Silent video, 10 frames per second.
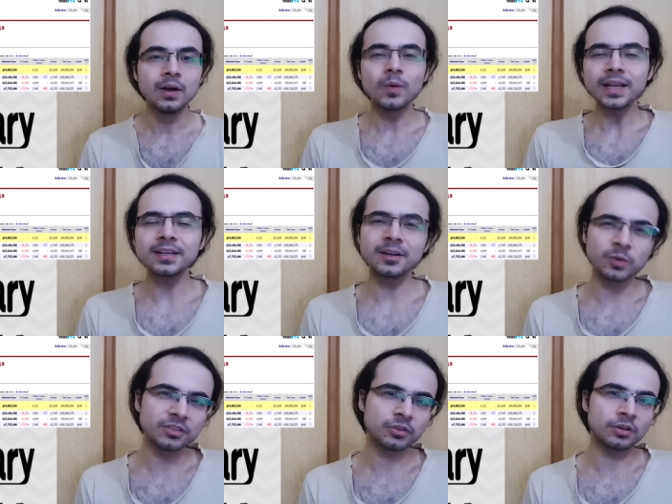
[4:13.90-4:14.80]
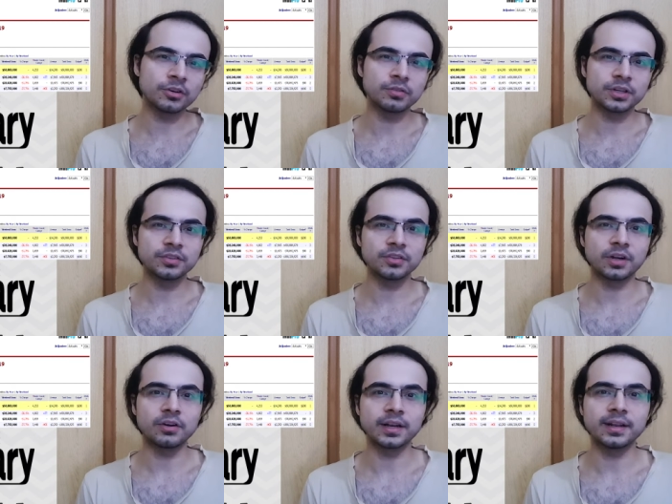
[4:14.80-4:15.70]
Well, there was controversy
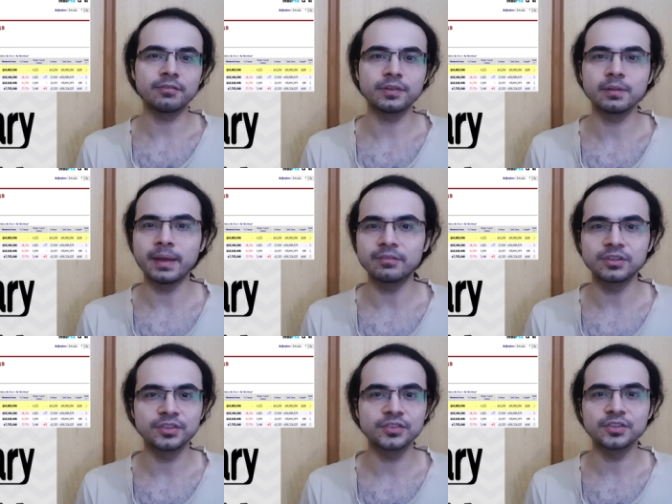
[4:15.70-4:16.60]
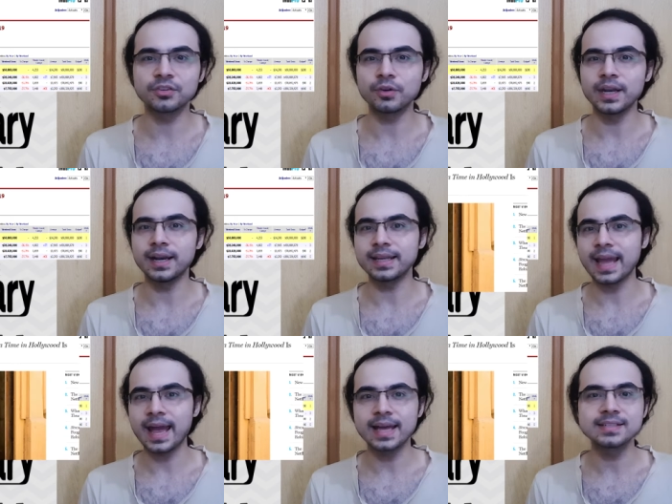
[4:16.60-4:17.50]
surrounding that film ever since it screened at
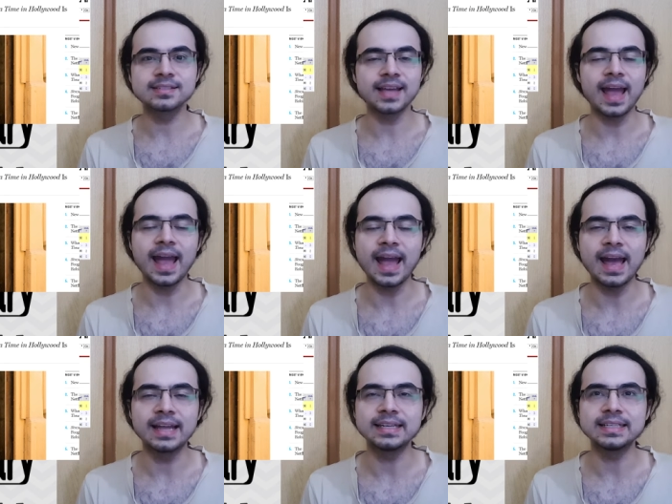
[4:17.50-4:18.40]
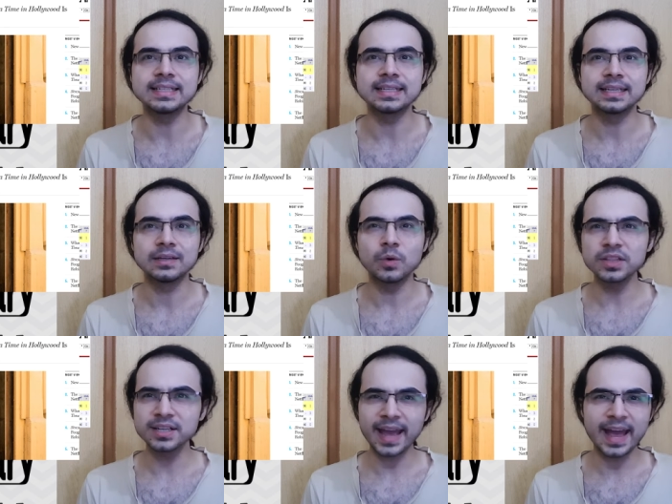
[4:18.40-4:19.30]
Cannes. And
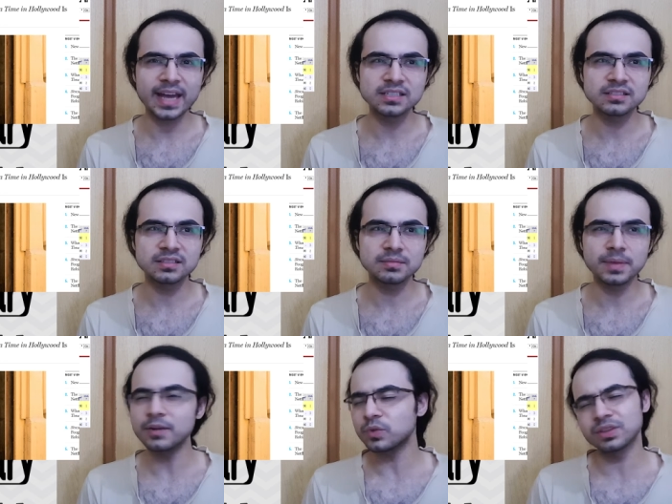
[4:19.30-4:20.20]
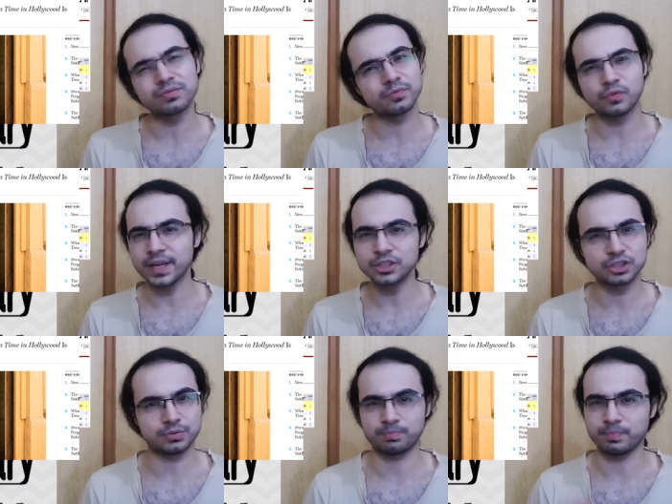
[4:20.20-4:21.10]
was it Cannes? It was a
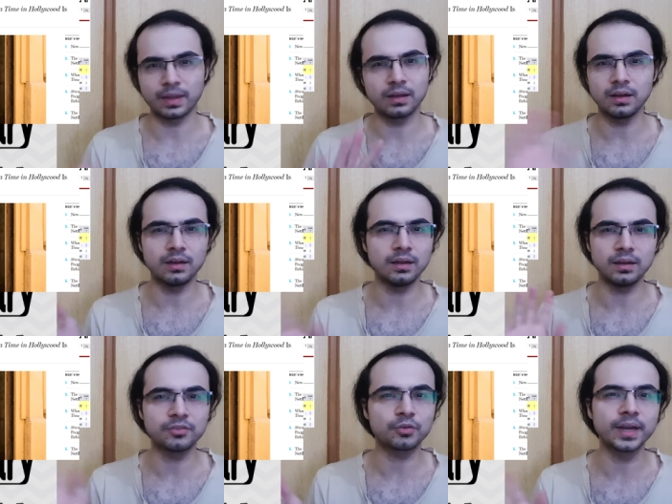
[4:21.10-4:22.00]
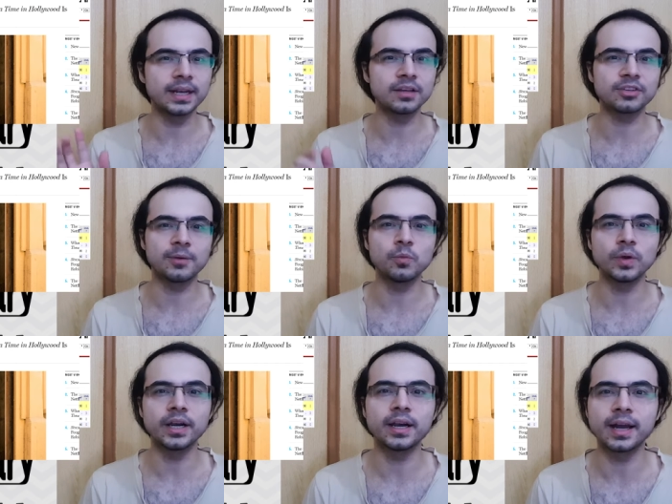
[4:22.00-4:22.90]
French uh, screening
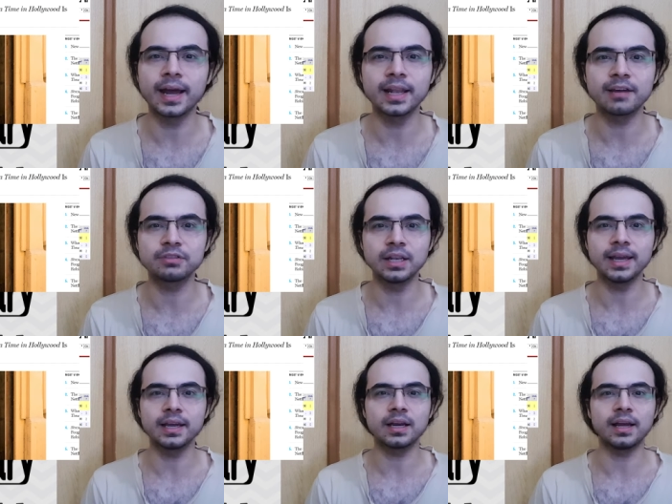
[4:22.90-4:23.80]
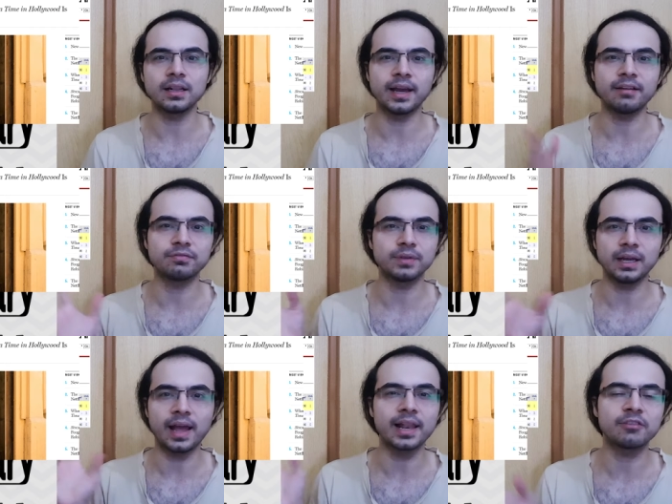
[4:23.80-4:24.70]
somewhere i'll have the link i'll have
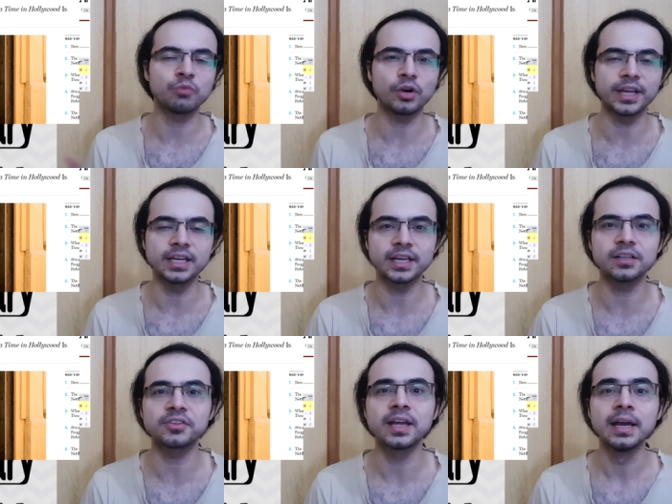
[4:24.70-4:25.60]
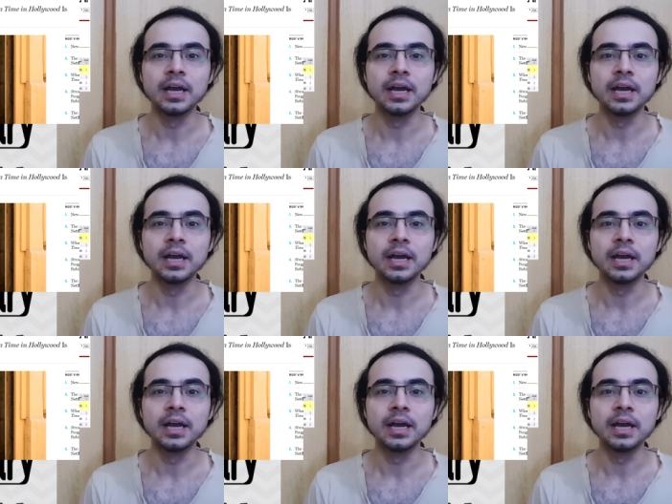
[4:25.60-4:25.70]
uh, i'll have more details